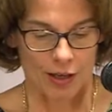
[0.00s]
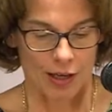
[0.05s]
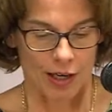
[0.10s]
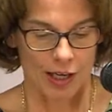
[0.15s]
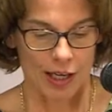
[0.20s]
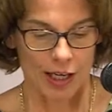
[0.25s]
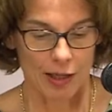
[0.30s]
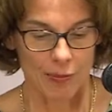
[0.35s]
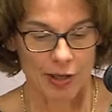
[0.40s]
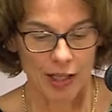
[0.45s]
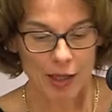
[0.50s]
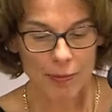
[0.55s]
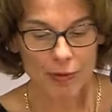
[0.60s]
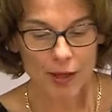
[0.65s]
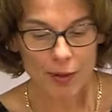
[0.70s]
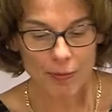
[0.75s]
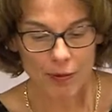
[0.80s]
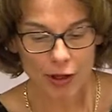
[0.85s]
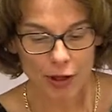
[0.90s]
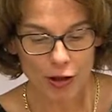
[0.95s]
Like many
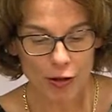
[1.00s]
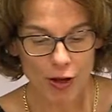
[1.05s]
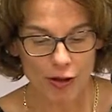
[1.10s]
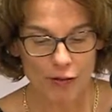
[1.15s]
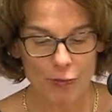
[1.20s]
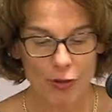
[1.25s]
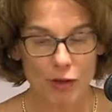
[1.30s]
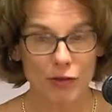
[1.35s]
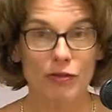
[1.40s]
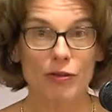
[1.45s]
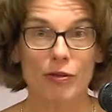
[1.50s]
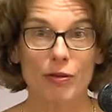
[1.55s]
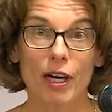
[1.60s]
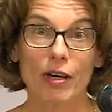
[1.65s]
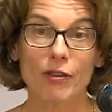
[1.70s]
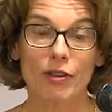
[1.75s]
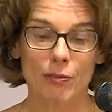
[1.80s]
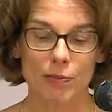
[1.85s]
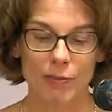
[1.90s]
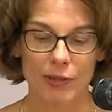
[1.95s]
people who have moved
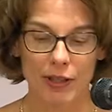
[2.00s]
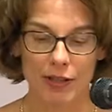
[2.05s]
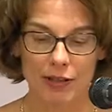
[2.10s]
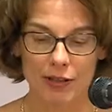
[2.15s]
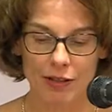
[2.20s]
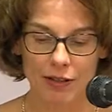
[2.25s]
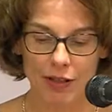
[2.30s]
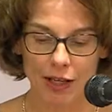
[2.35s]
around a bit,